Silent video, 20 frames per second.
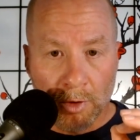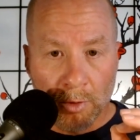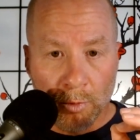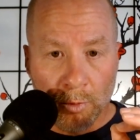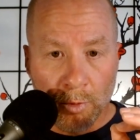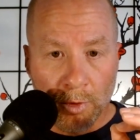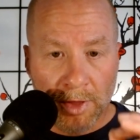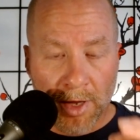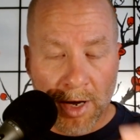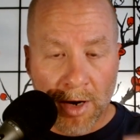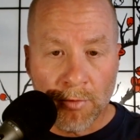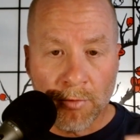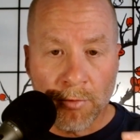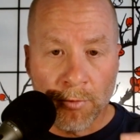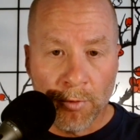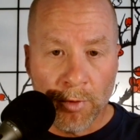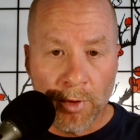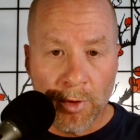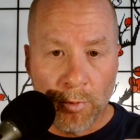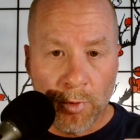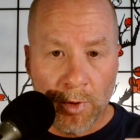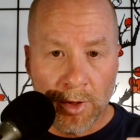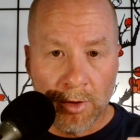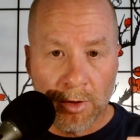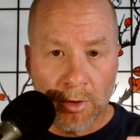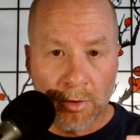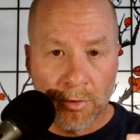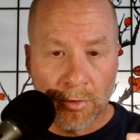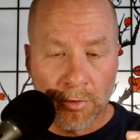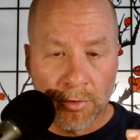Without free
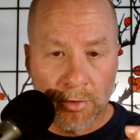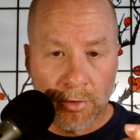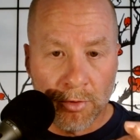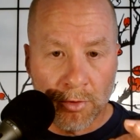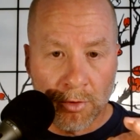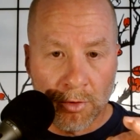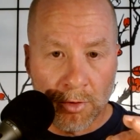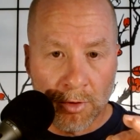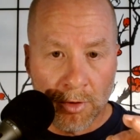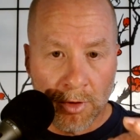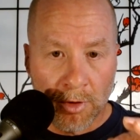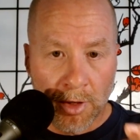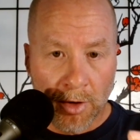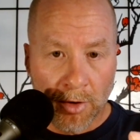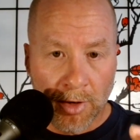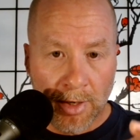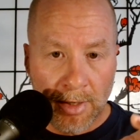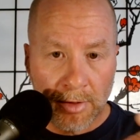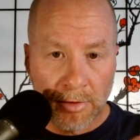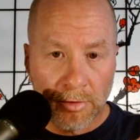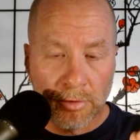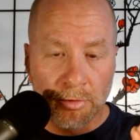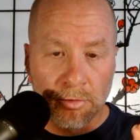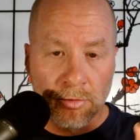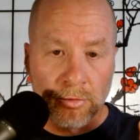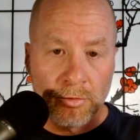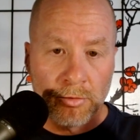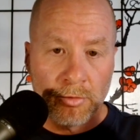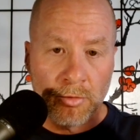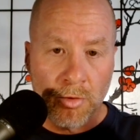will, there
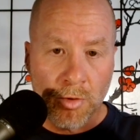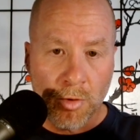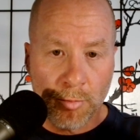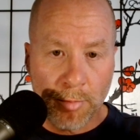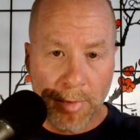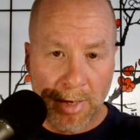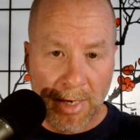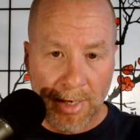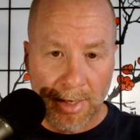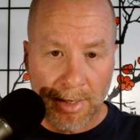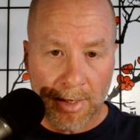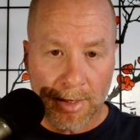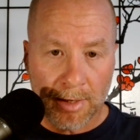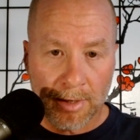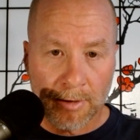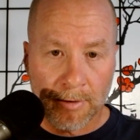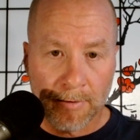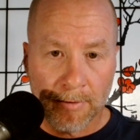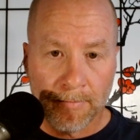is no meaning.